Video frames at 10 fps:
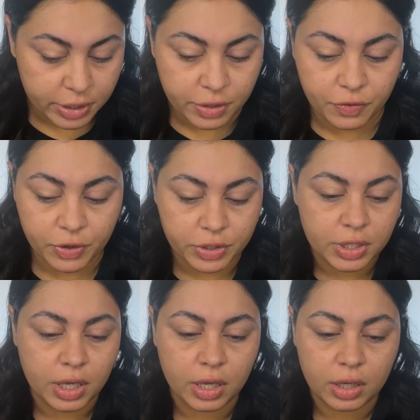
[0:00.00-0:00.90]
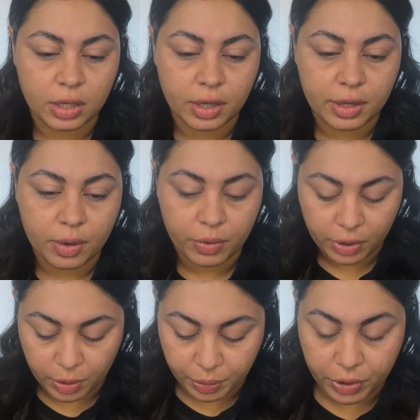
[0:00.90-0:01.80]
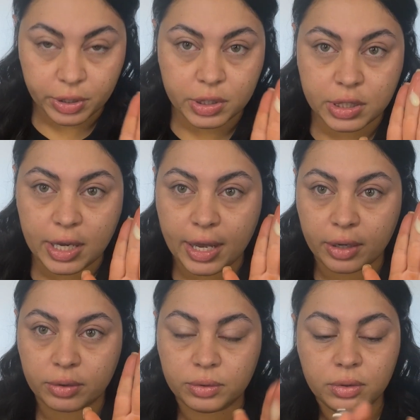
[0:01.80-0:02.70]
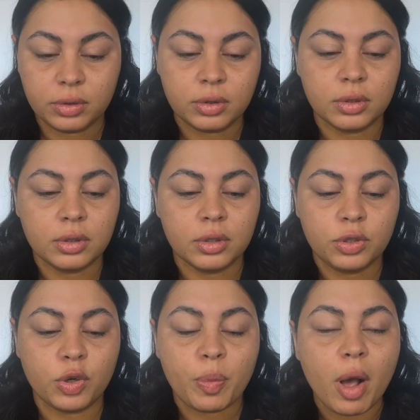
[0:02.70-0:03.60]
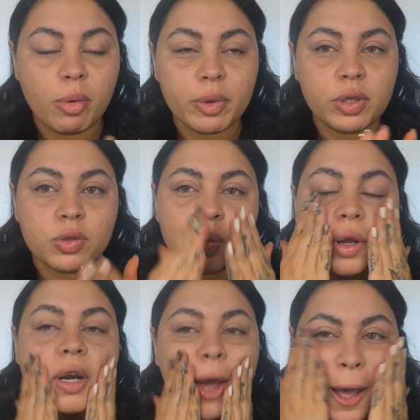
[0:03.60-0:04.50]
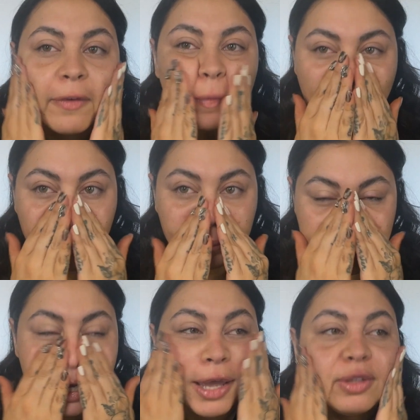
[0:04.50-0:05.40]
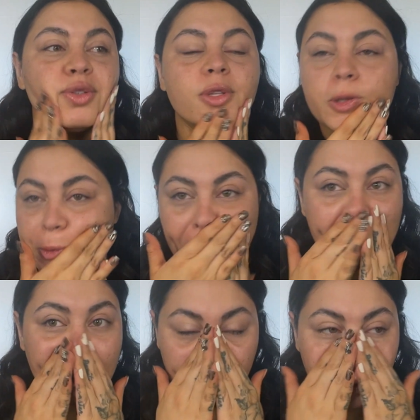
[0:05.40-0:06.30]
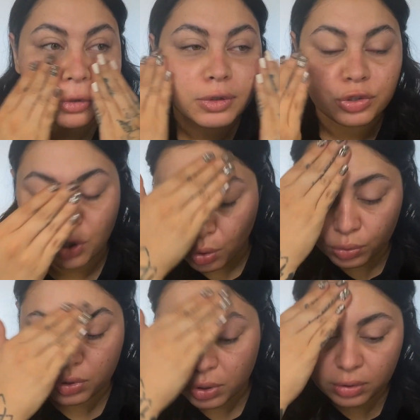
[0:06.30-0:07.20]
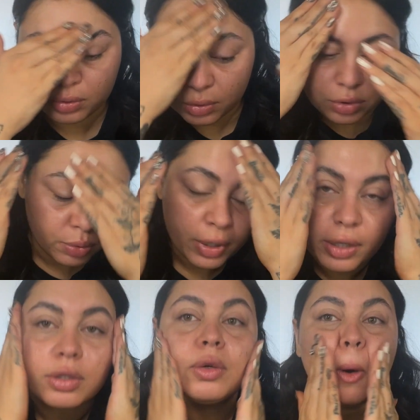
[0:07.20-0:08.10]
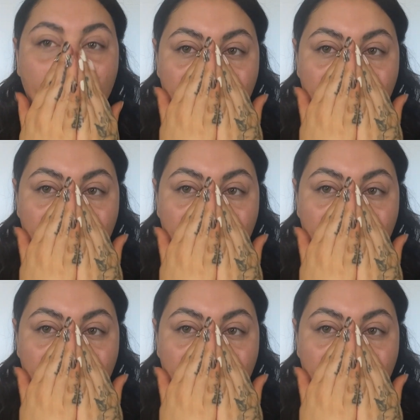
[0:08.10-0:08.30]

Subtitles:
is the first thing that we're gonna put down. You could probably use 1.5 packs. I use 3. Don't do what I do.